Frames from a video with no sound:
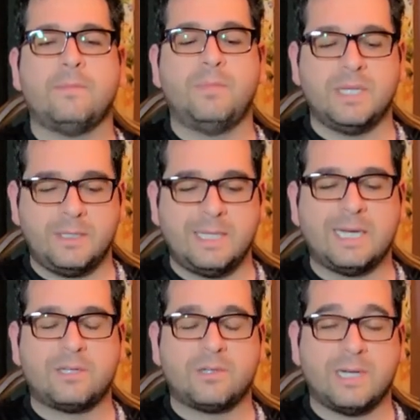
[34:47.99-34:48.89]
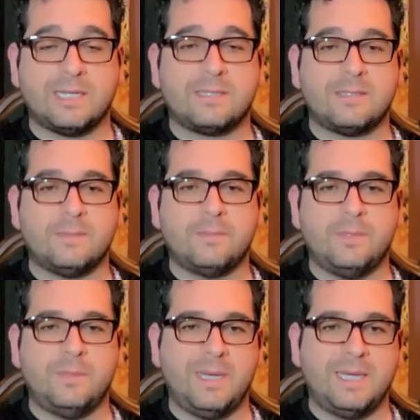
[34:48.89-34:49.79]
build that trust.
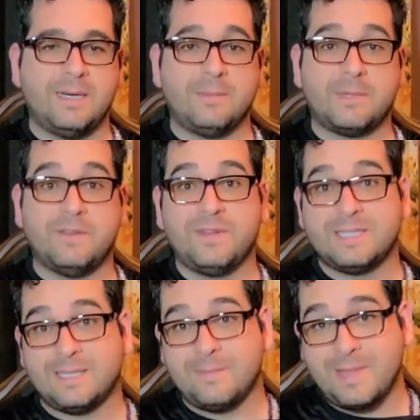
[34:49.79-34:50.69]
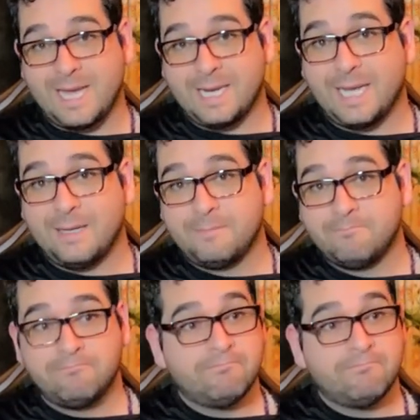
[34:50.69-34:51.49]
You may not convince them that day.